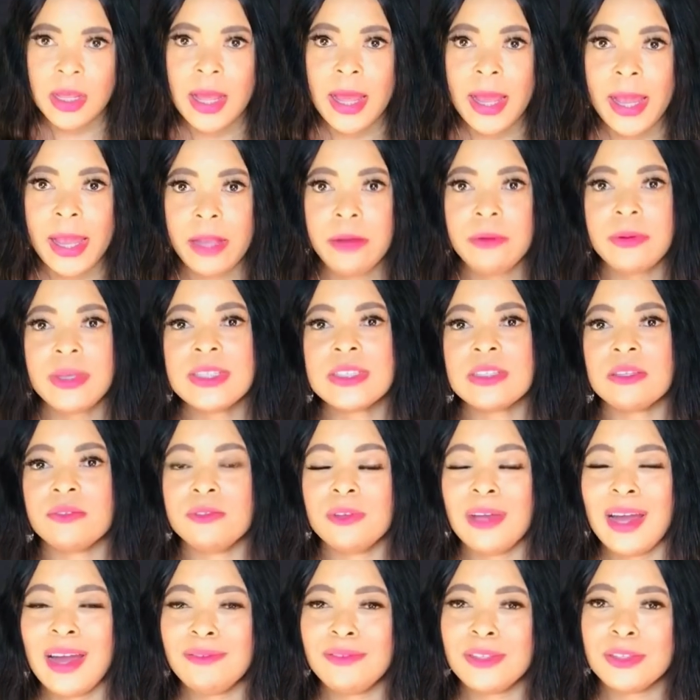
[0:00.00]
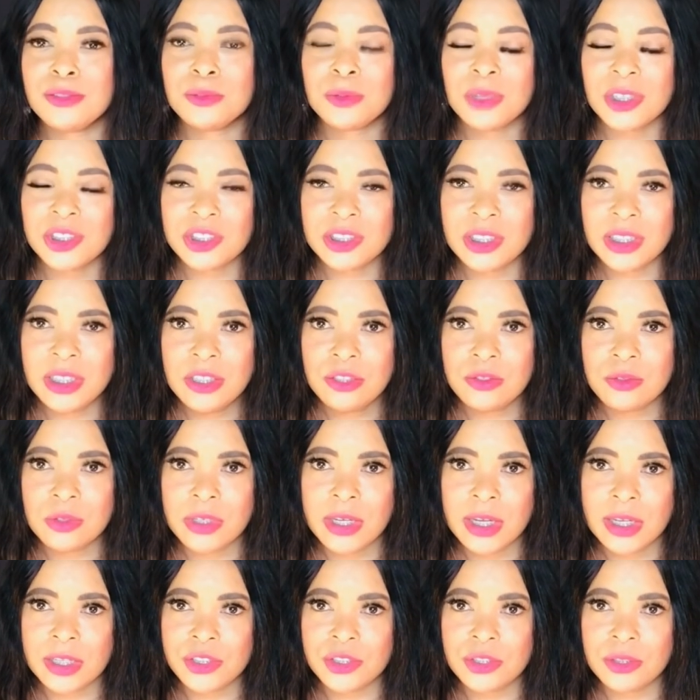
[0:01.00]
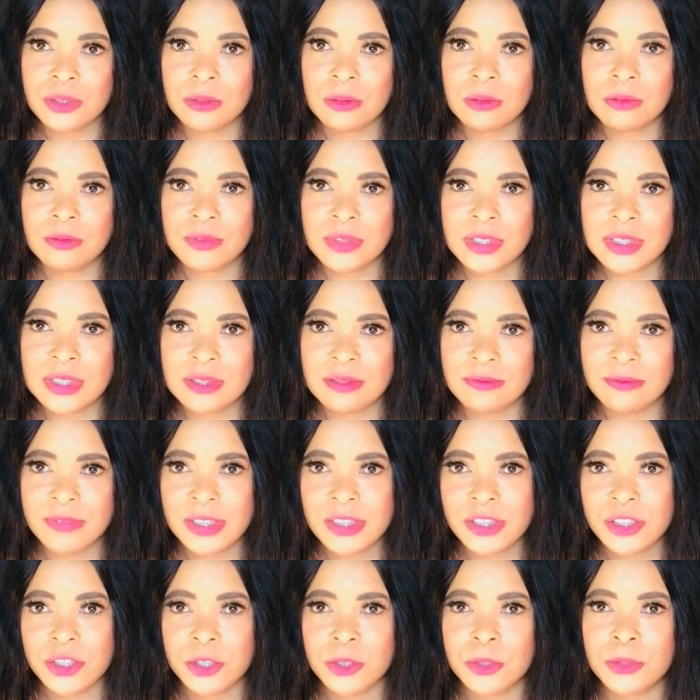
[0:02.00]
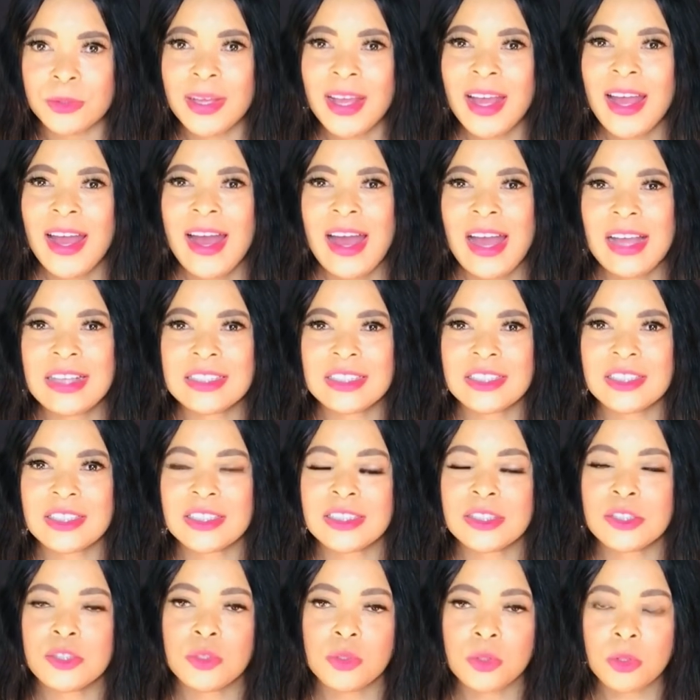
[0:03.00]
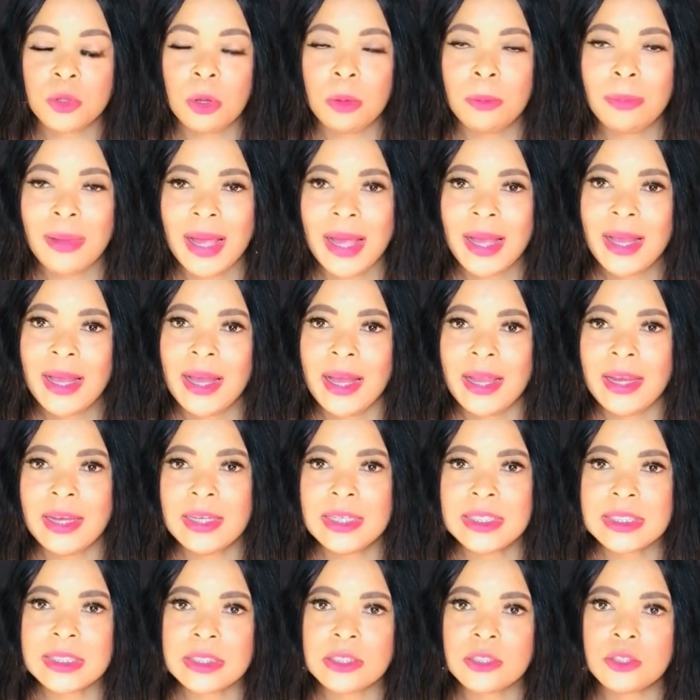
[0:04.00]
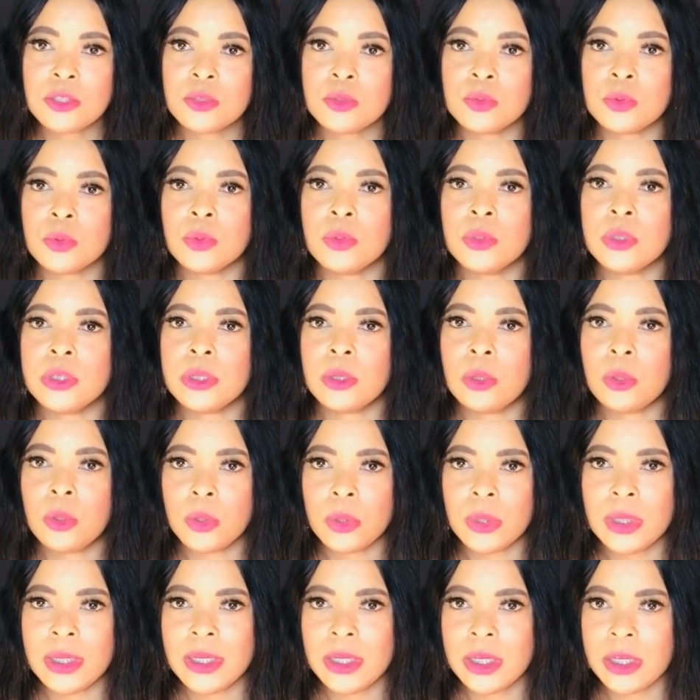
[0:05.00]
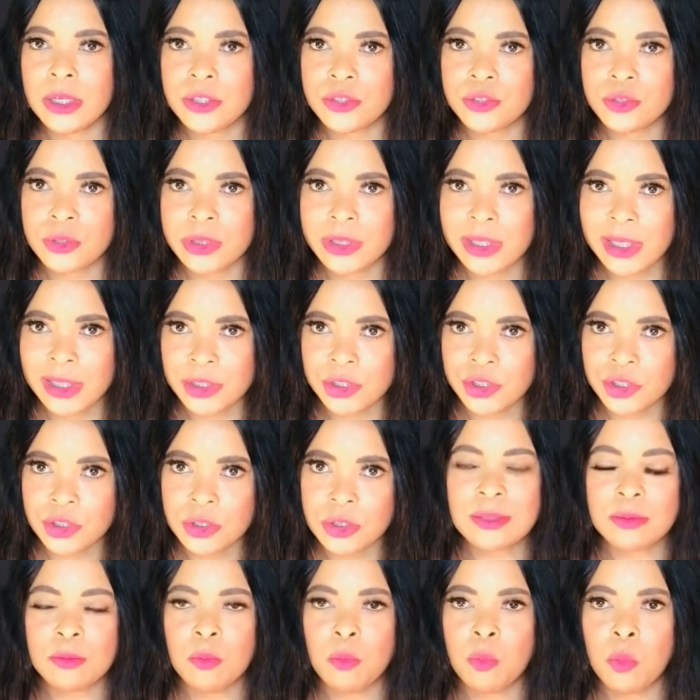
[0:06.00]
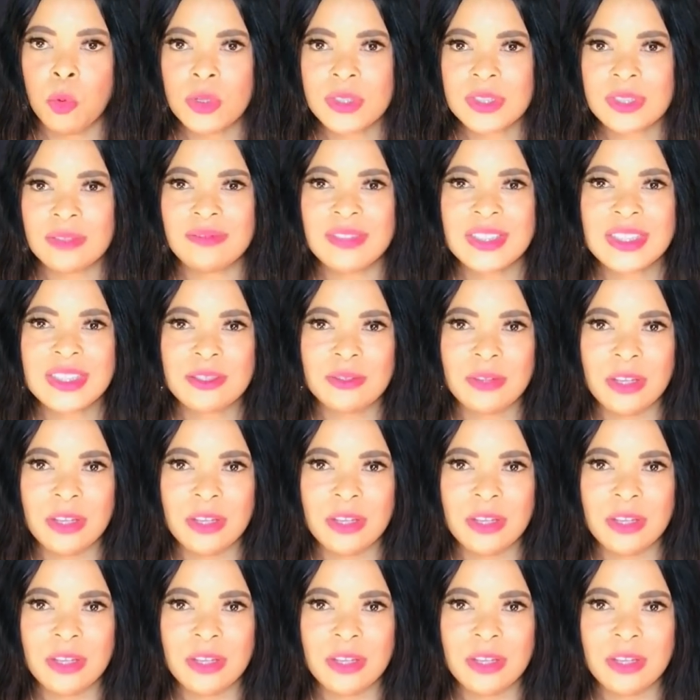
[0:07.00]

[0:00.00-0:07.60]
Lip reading: Aries, if you haven't watched the introduction of this video, I suggest that you go back and listen to the whole introduction. Most of this